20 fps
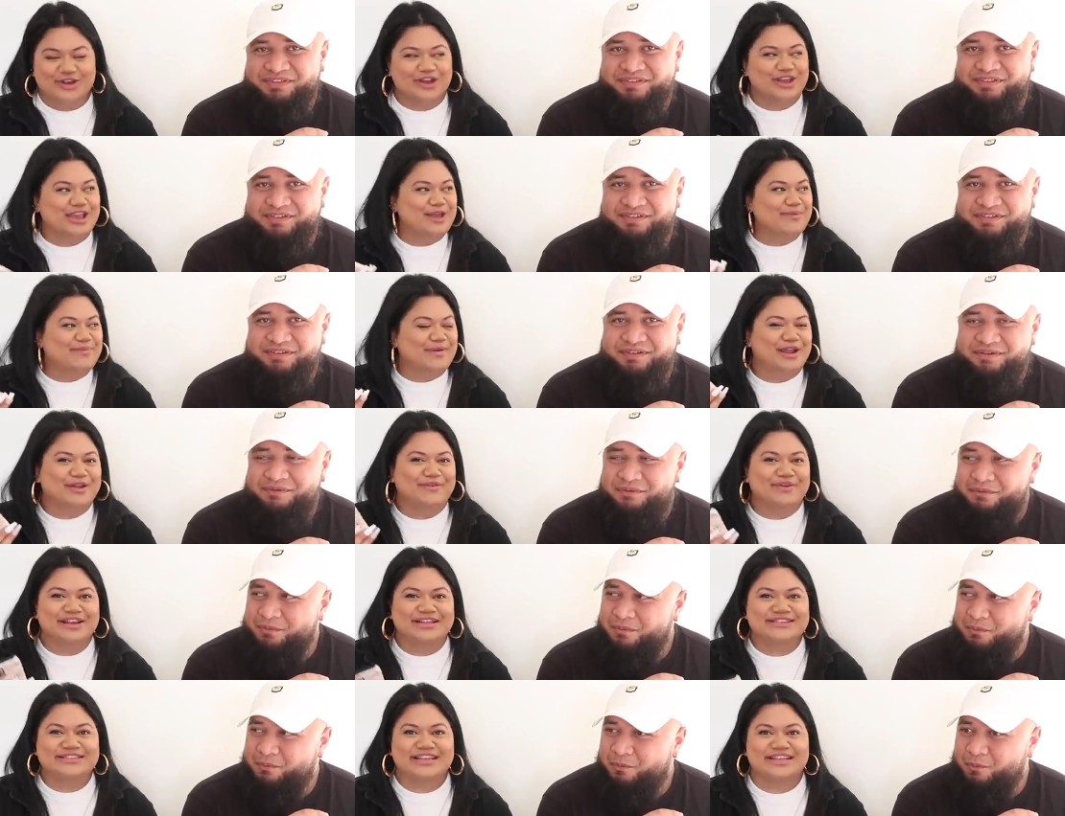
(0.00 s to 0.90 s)
Speaker 1: talking about
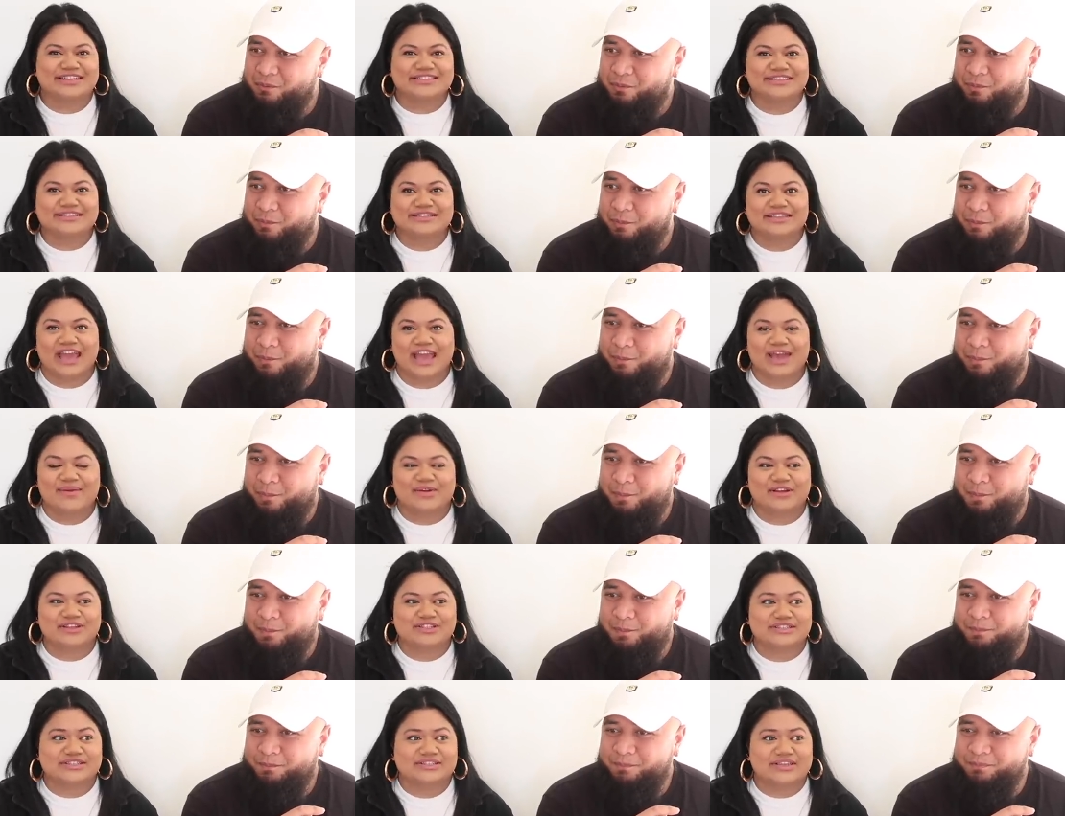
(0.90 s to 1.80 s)
when his cousins came,
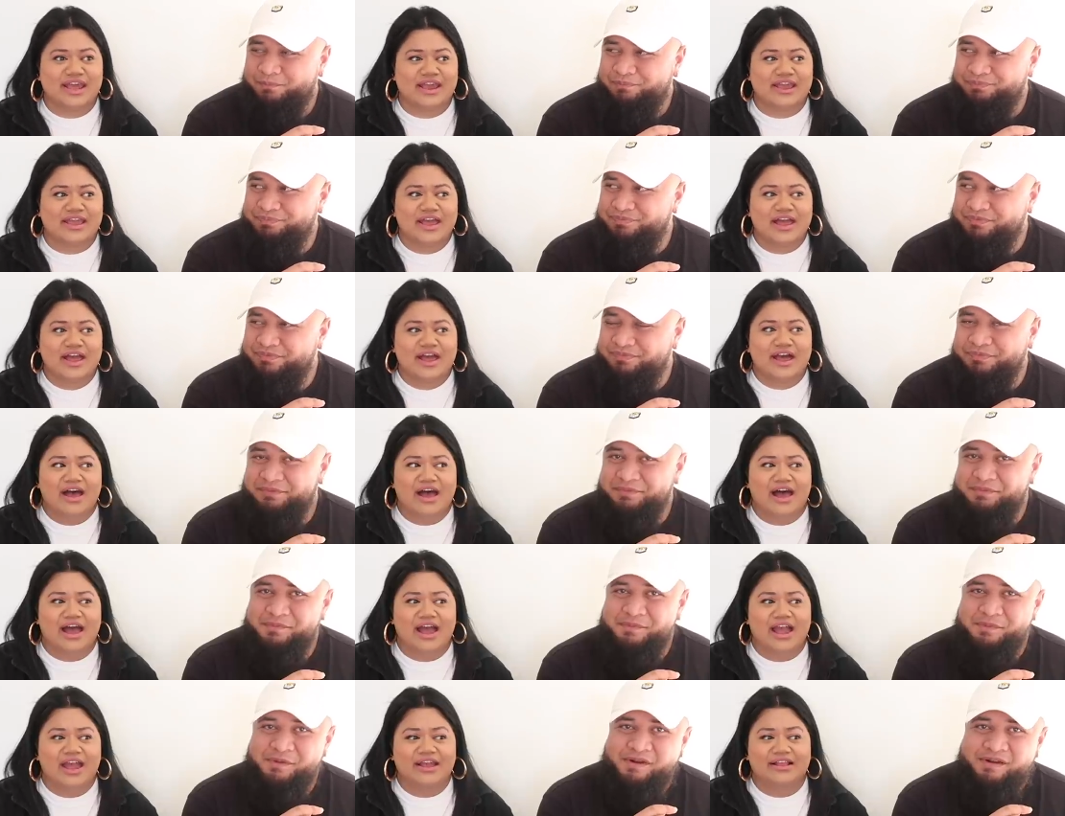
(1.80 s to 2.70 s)
I was just like,
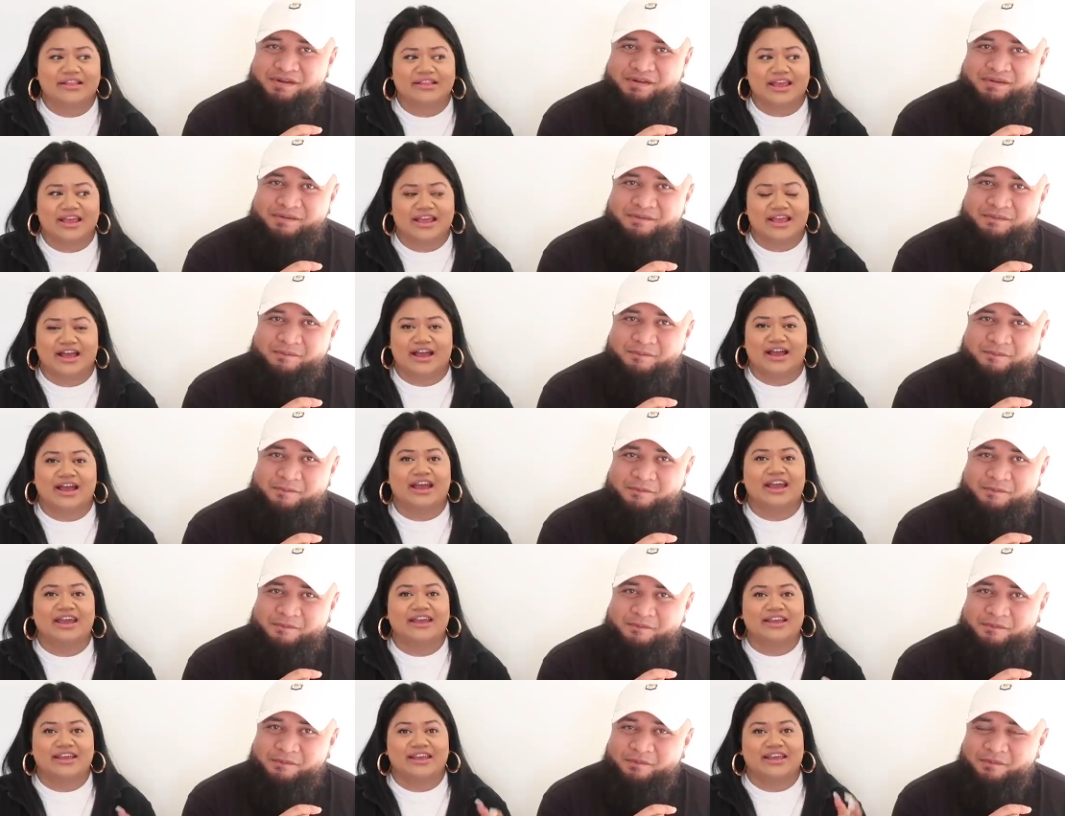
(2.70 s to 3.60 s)
I, like,
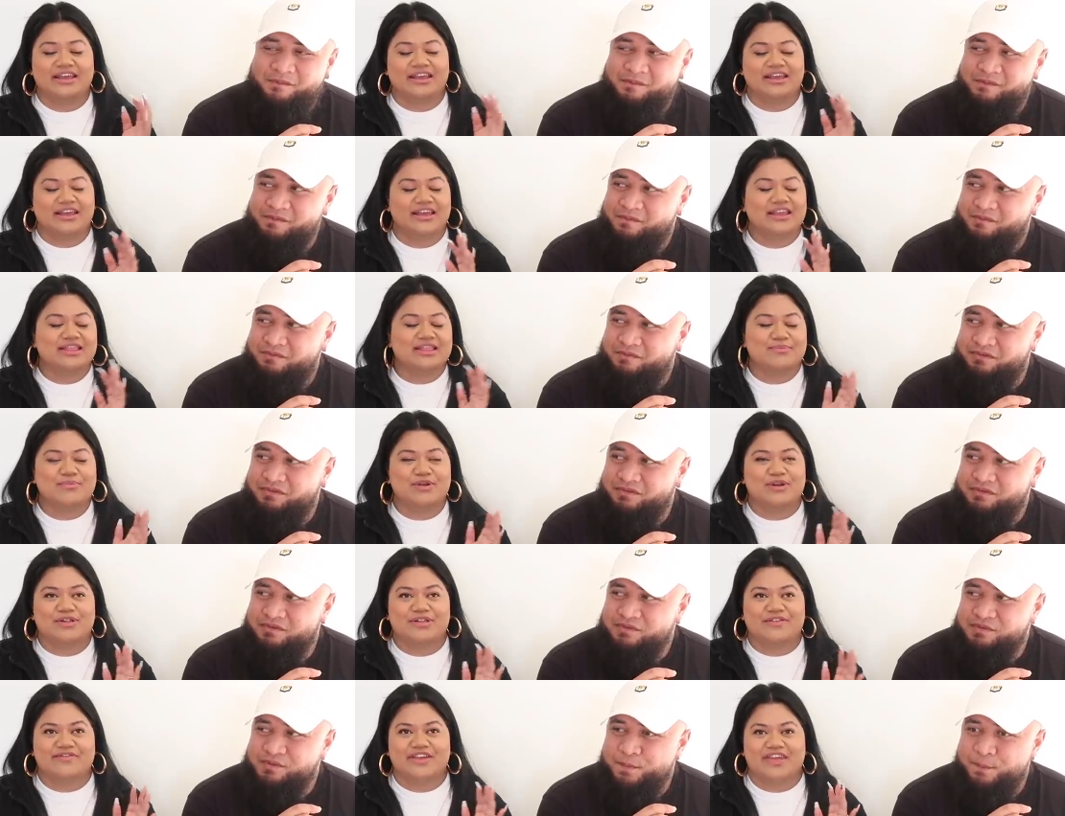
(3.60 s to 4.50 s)
I, in the
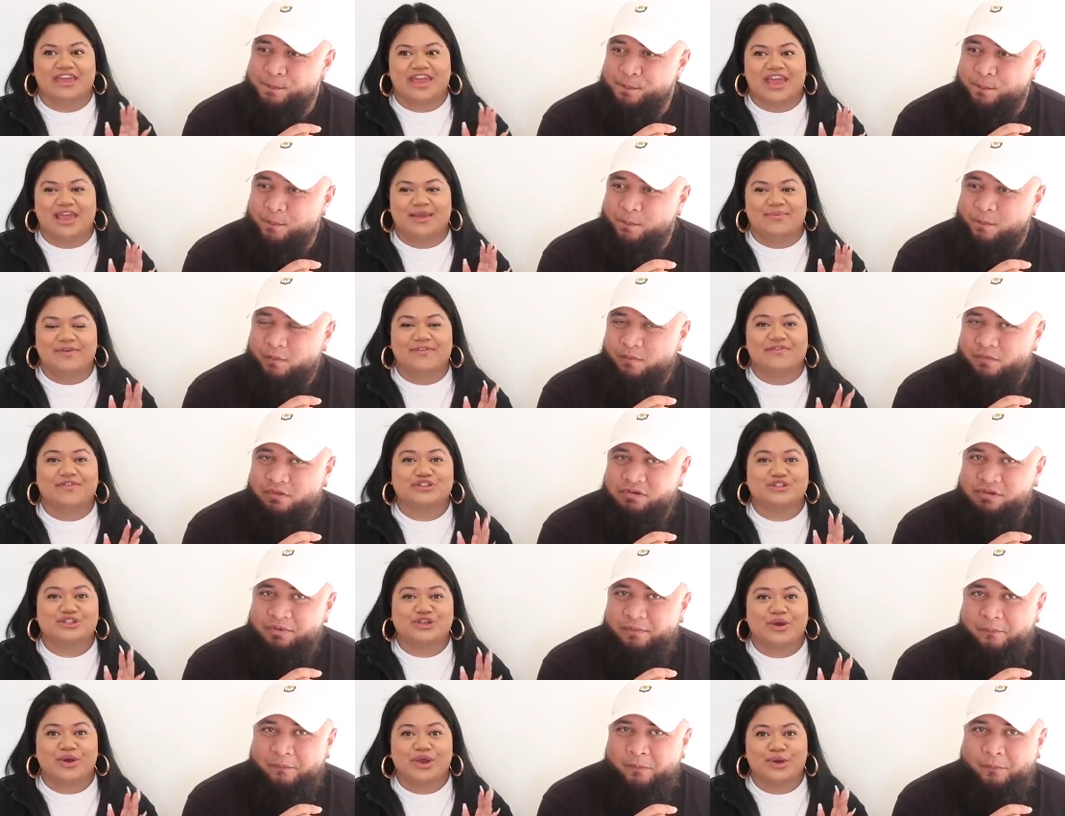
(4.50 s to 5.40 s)
middle of the game, if
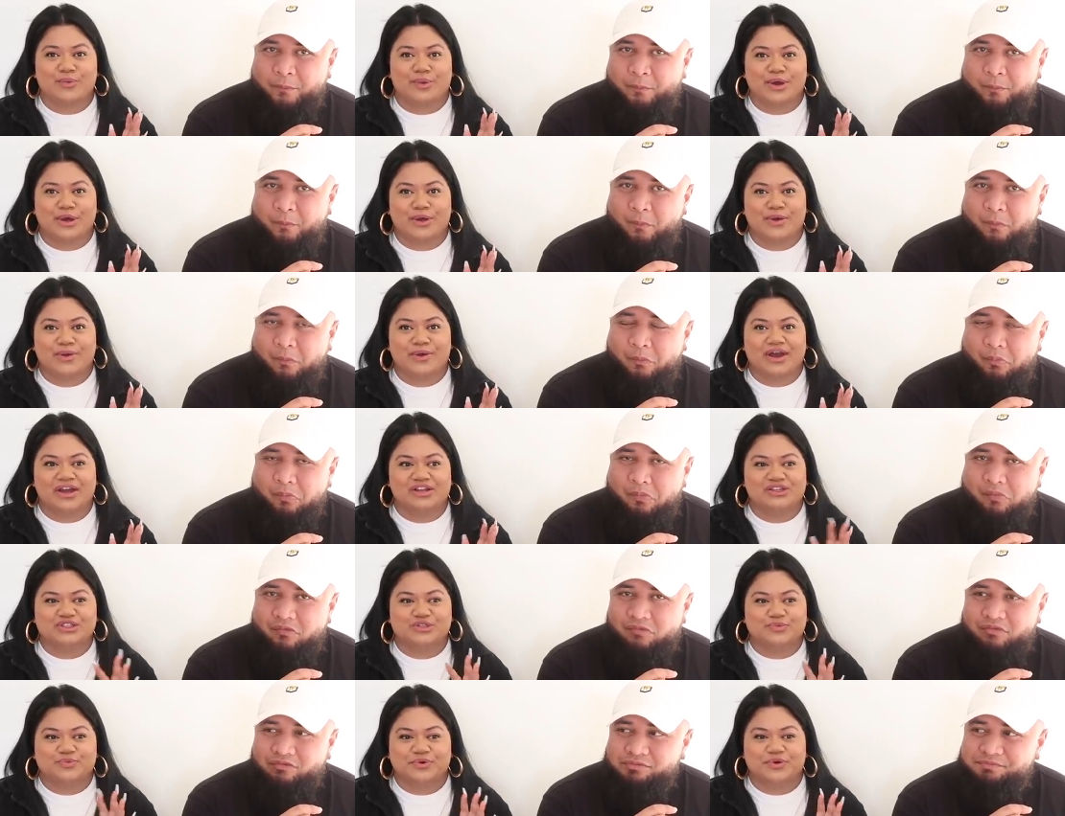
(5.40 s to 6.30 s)
it's going well, I
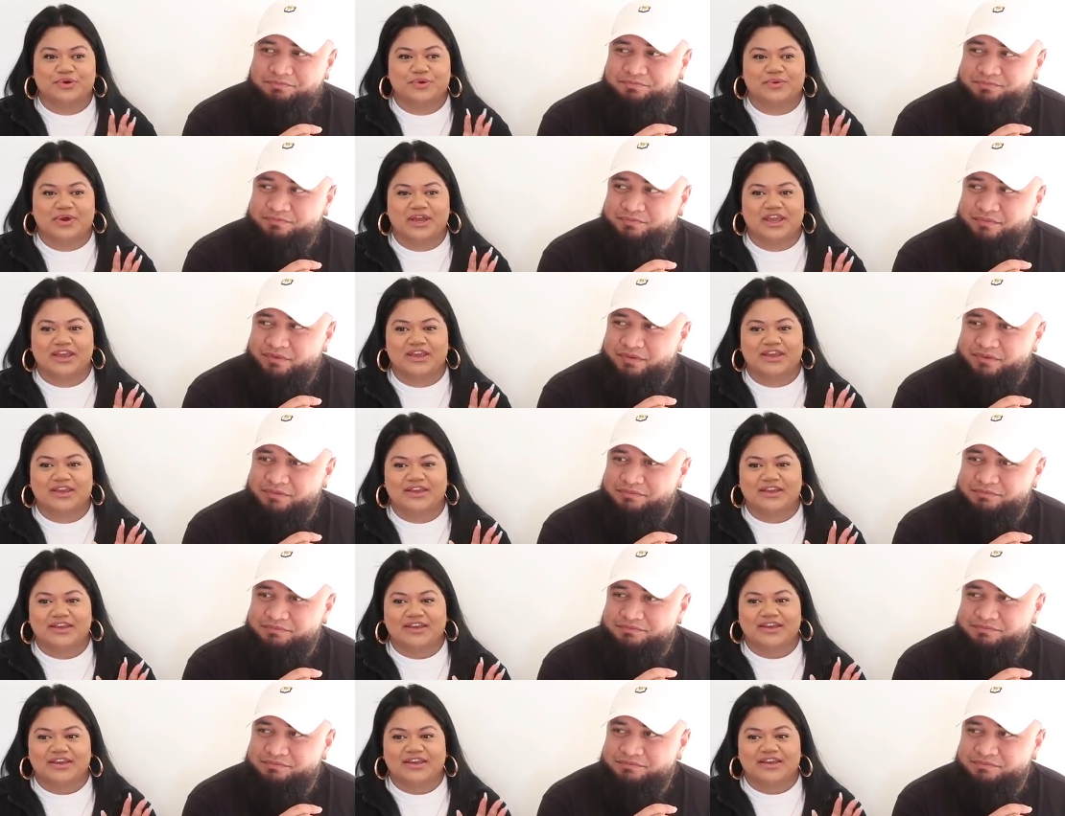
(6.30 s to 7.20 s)
just walk away.
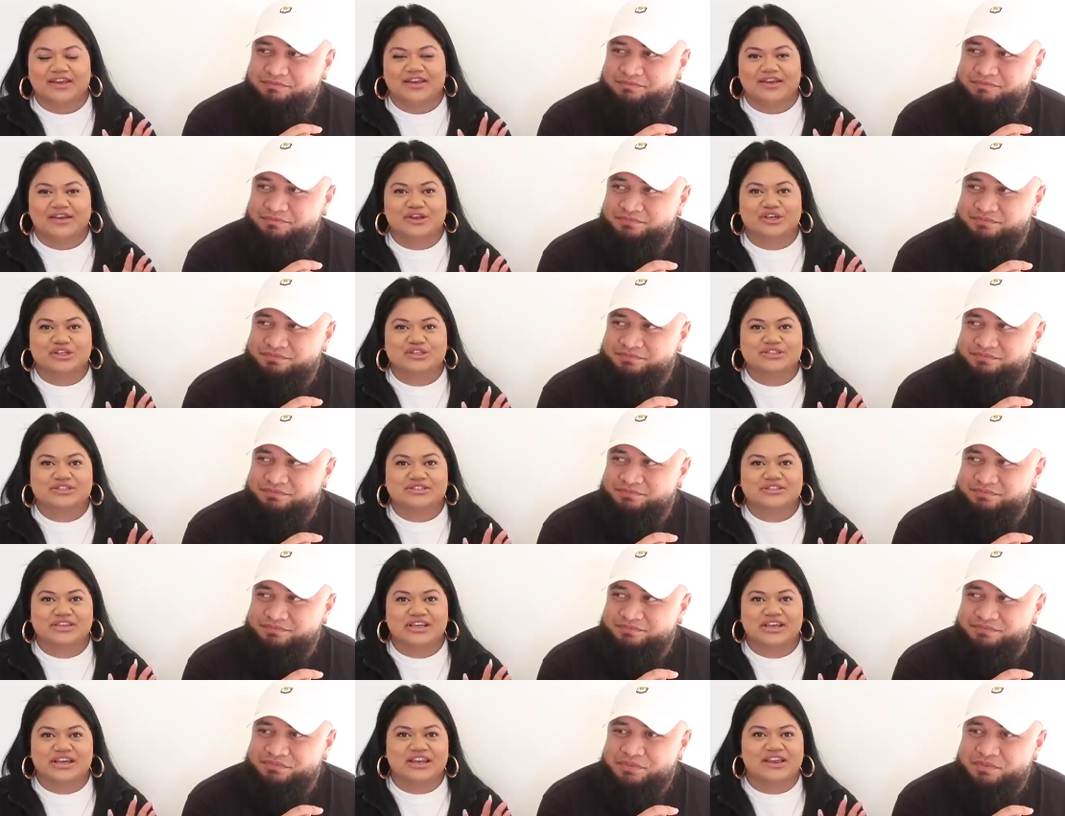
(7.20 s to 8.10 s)

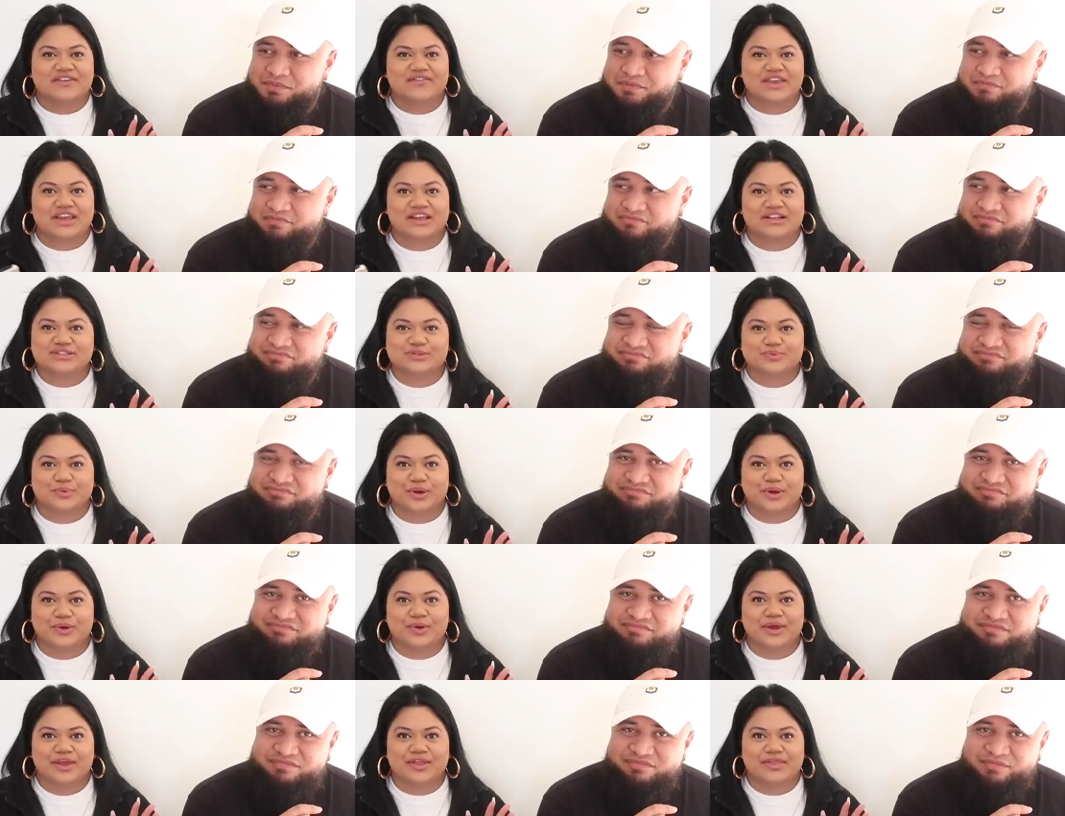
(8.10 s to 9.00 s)
Cause it never ends
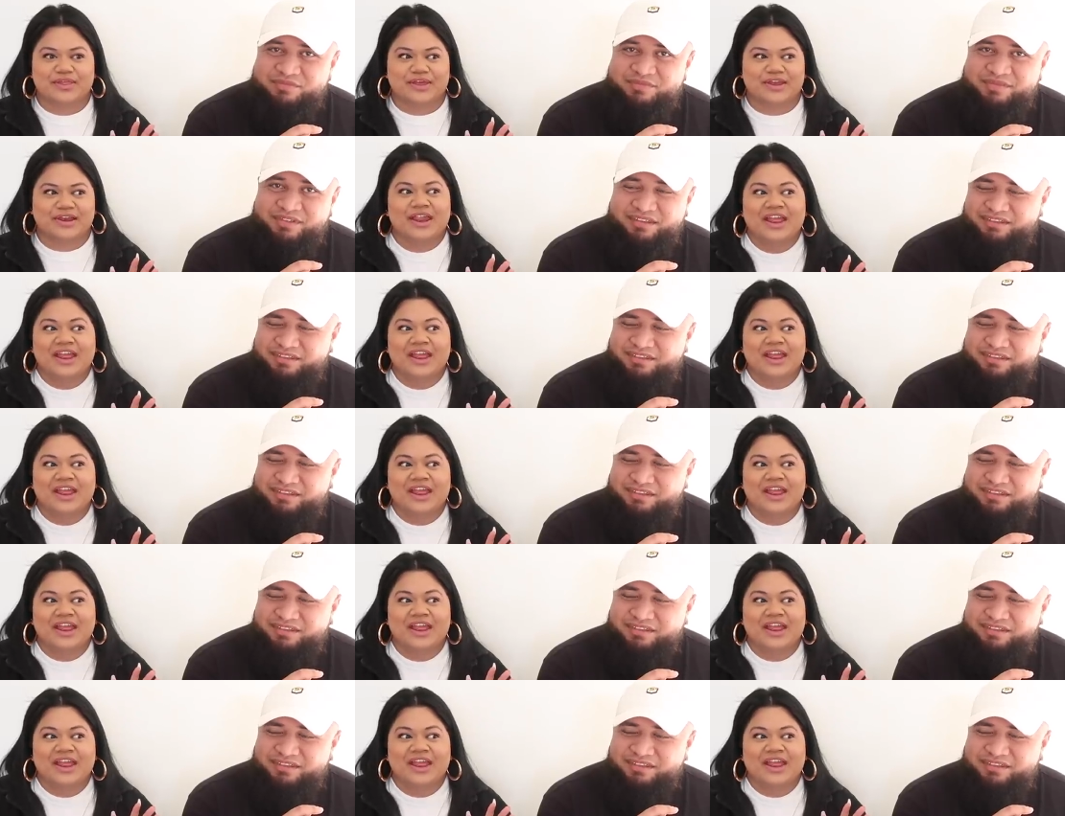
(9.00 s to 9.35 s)
well and then,